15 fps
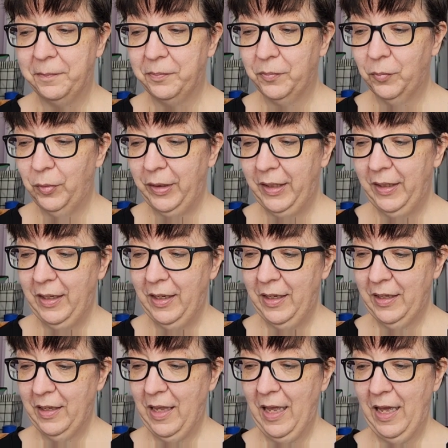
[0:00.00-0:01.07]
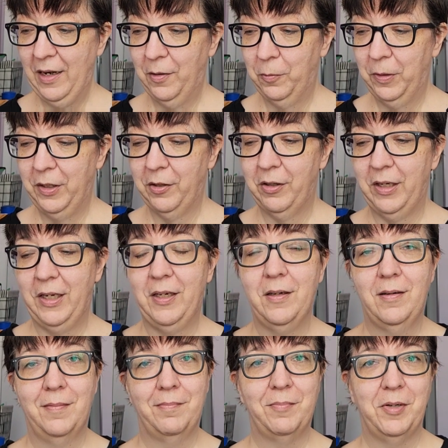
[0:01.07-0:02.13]
We had a winner
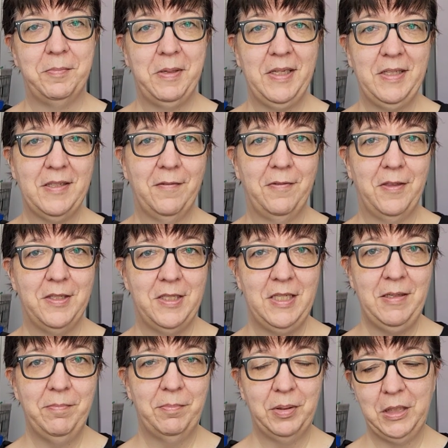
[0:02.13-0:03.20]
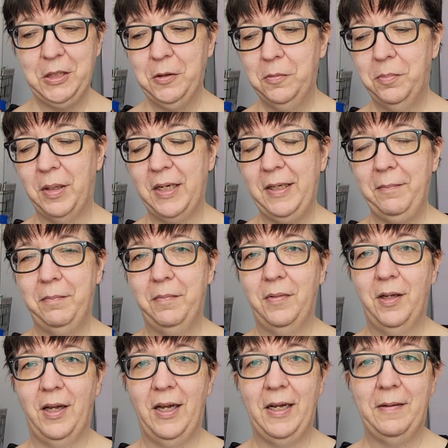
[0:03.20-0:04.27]
in Mermaids of the Deep Blue by
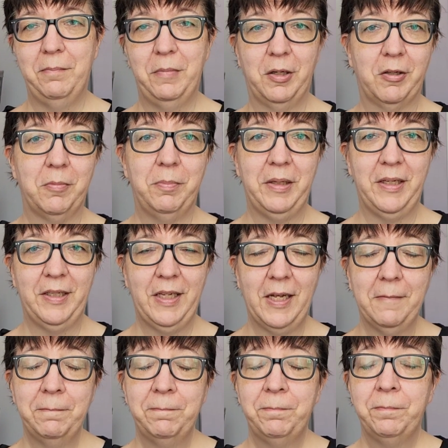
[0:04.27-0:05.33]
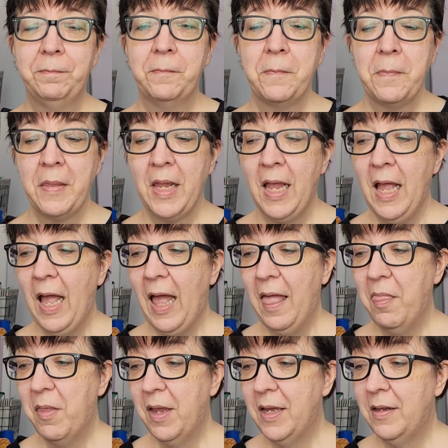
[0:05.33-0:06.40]
Mirabilia.
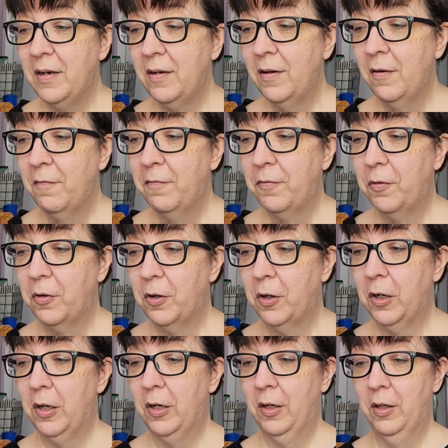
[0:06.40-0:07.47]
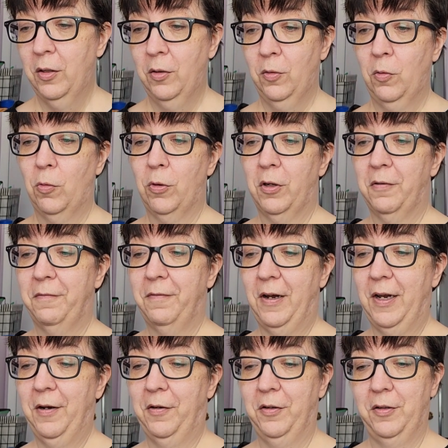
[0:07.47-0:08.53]
And then for
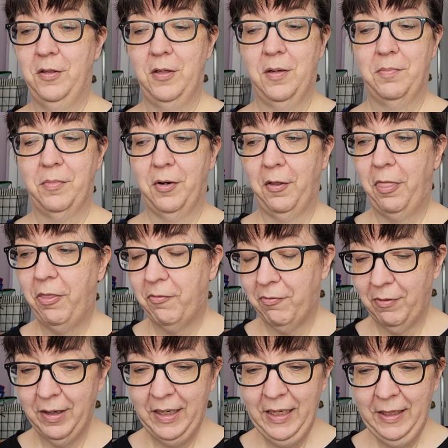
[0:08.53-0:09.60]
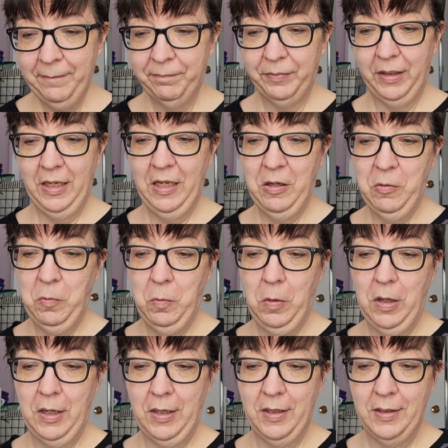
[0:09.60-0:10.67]
quarterfinal number three, it
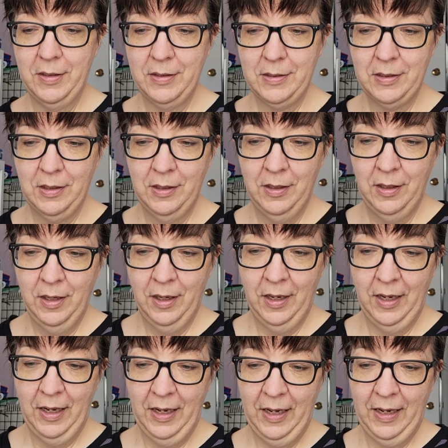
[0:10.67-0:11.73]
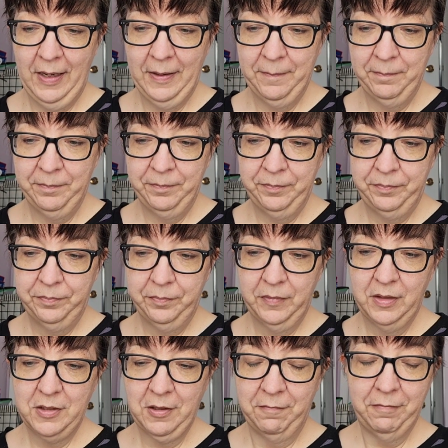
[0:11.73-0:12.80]
was
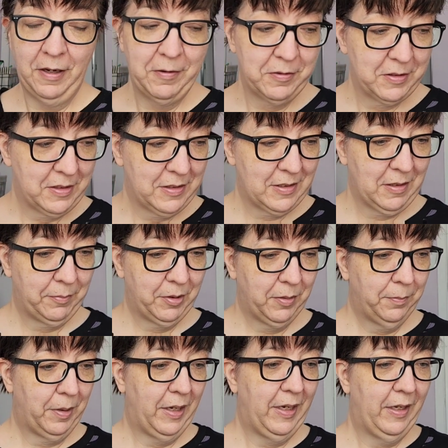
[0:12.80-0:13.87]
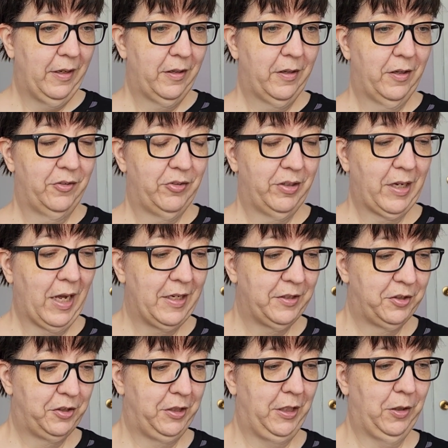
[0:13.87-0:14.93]
Sunflowers in Summer by Country
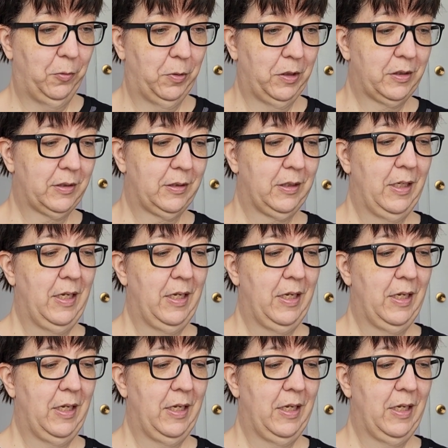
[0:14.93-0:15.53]
Cottage Needleworks